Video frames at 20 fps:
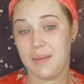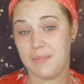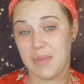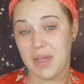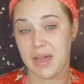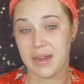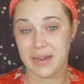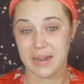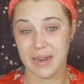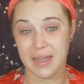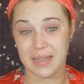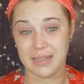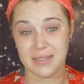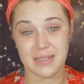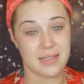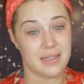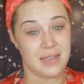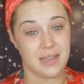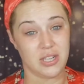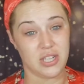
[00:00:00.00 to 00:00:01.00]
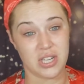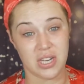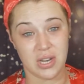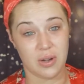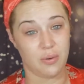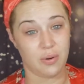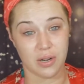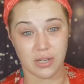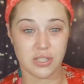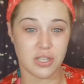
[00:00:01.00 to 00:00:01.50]
I'm not an
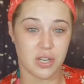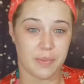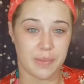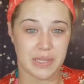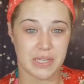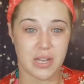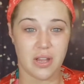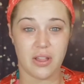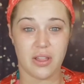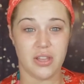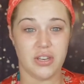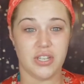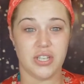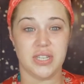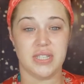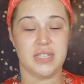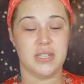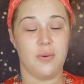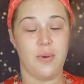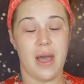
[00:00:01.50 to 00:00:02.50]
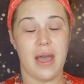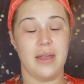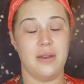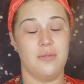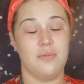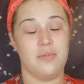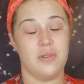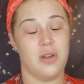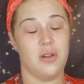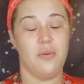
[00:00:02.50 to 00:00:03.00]
esthetician or a dermatologist, so I
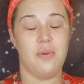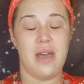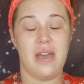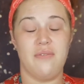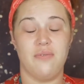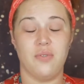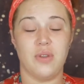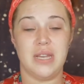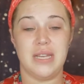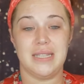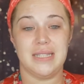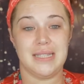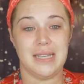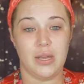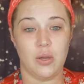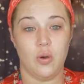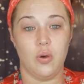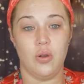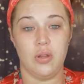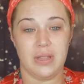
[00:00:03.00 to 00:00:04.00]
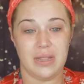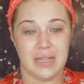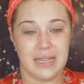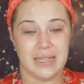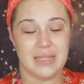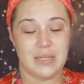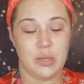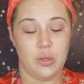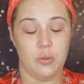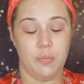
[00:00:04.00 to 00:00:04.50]
don't know every single
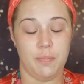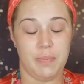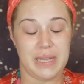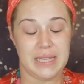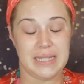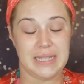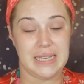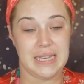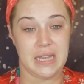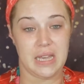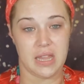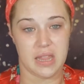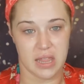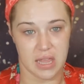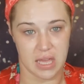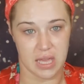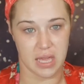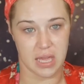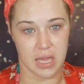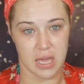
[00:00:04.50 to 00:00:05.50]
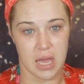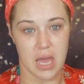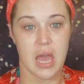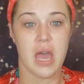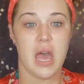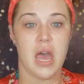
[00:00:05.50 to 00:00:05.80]
little bitty thing